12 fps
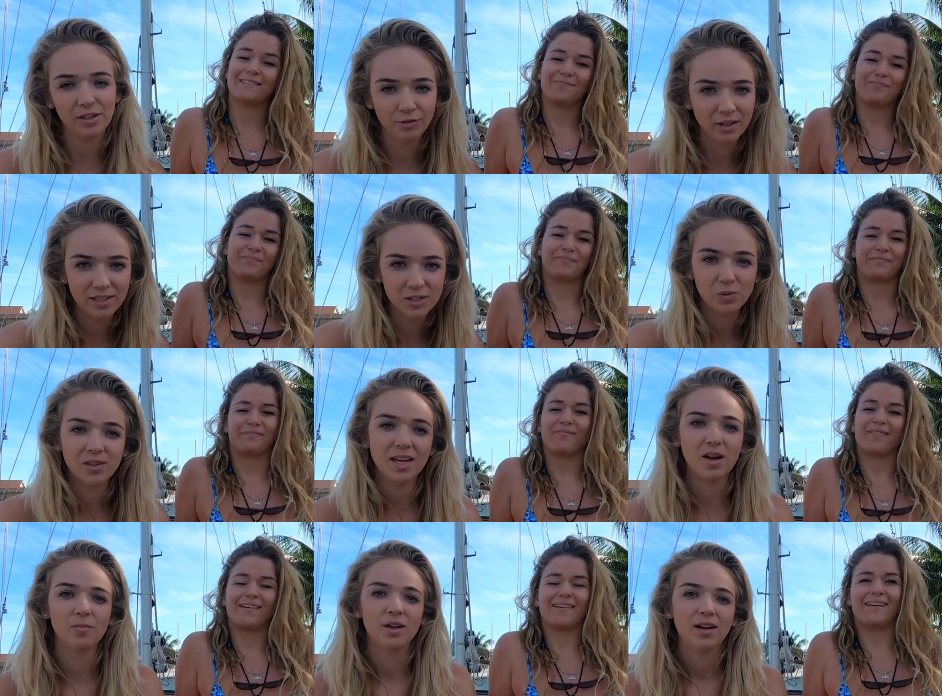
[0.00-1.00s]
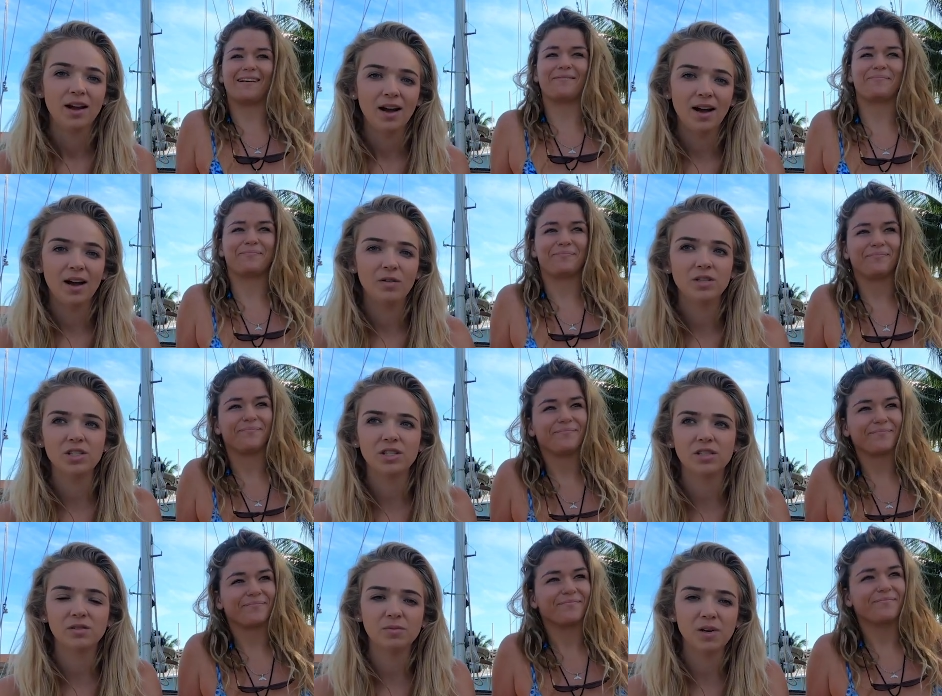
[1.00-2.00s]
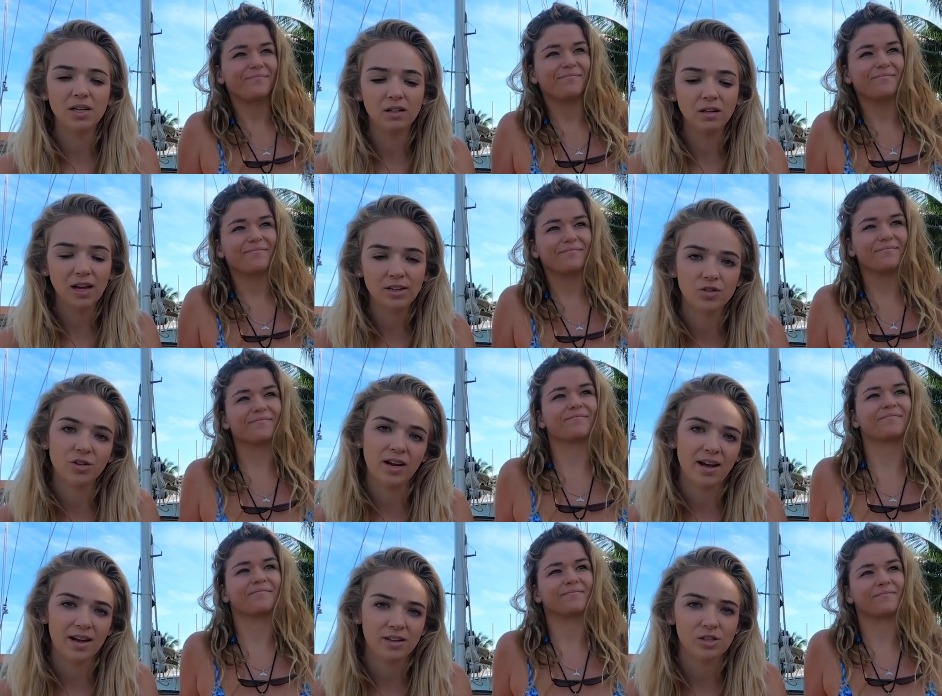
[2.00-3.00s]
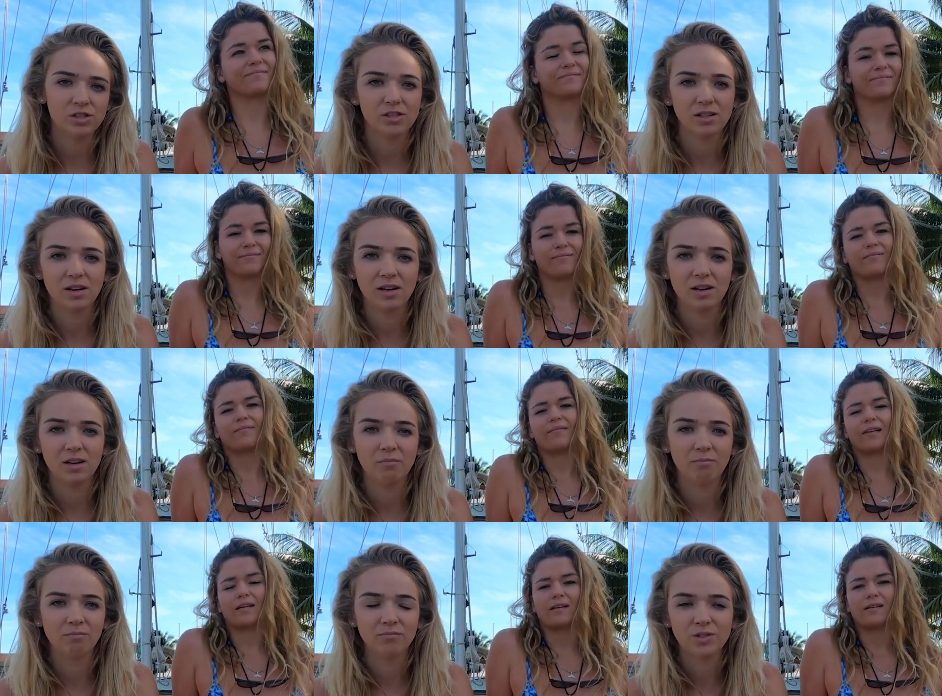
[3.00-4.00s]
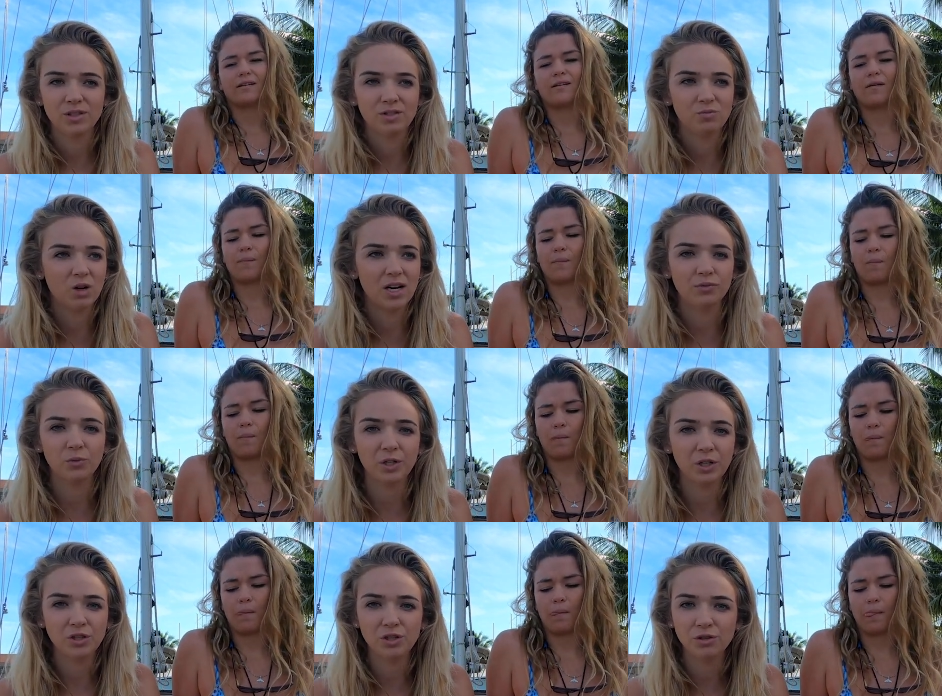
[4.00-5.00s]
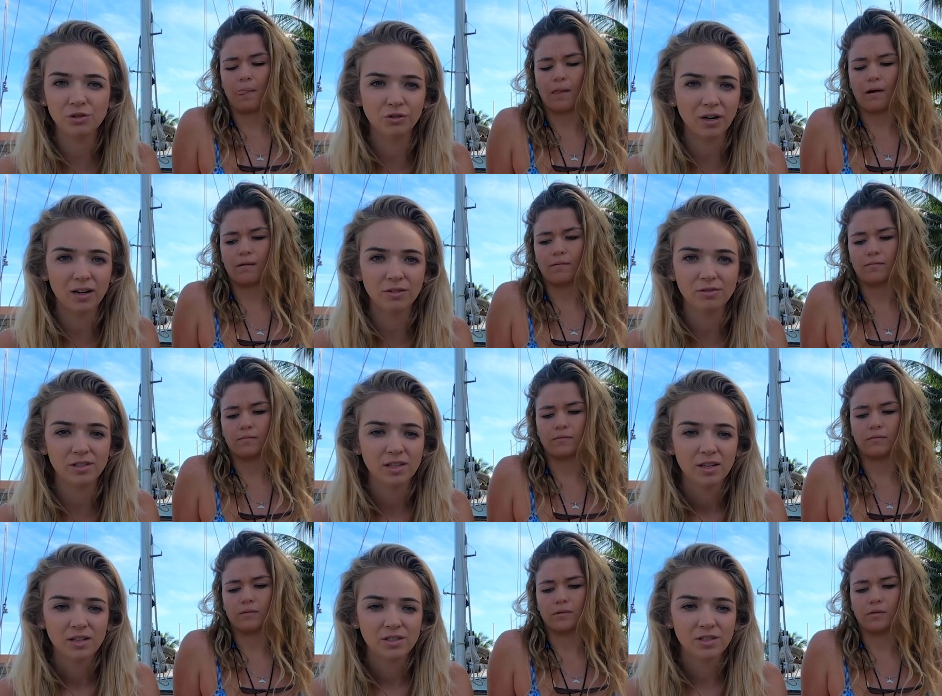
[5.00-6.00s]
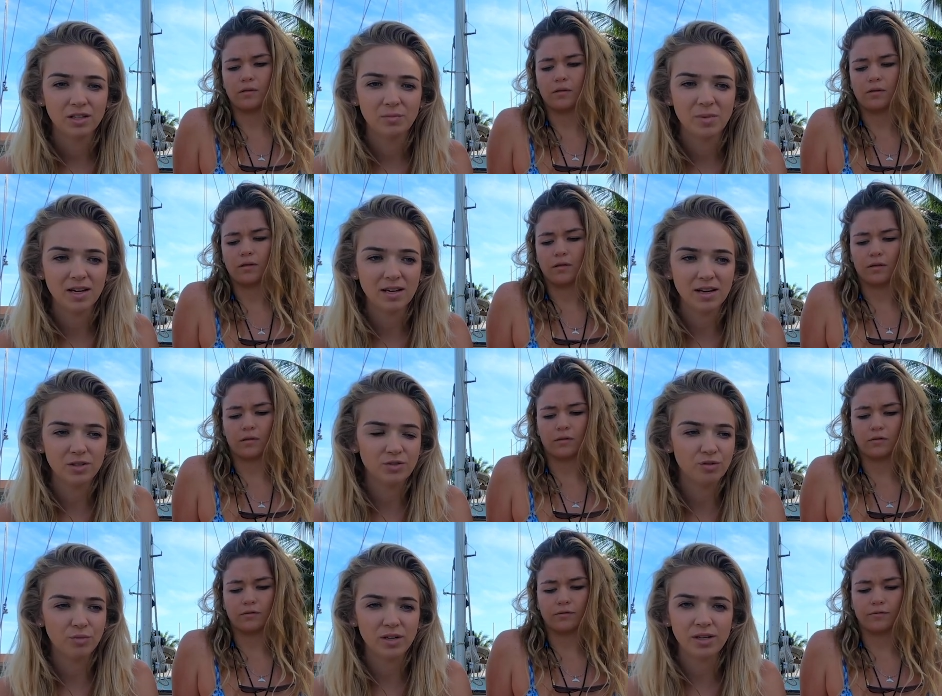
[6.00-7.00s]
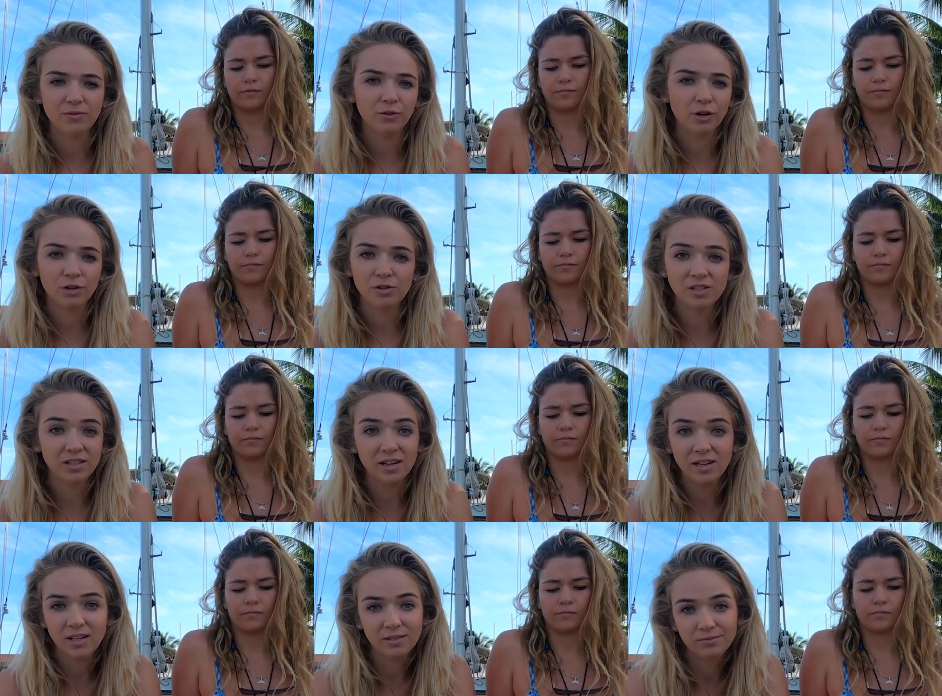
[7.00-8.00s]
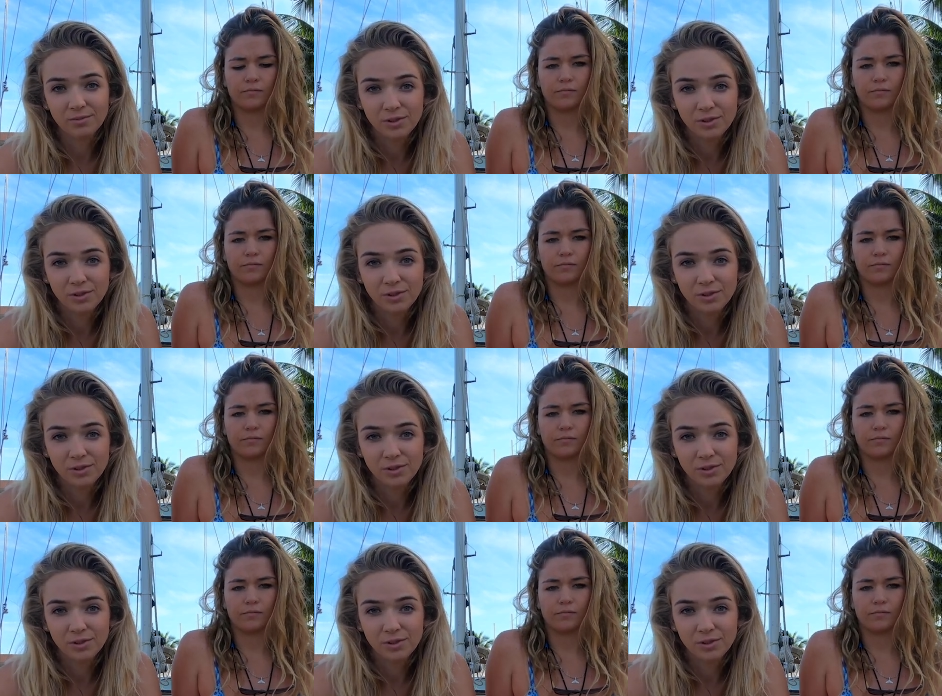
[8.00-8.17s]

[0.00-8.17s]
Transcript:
Speaker 1: any run-ins with them. Yeah. Uh, we just made a little extra cash, um, just whatever we could do around to make extra money for our cruising kitty.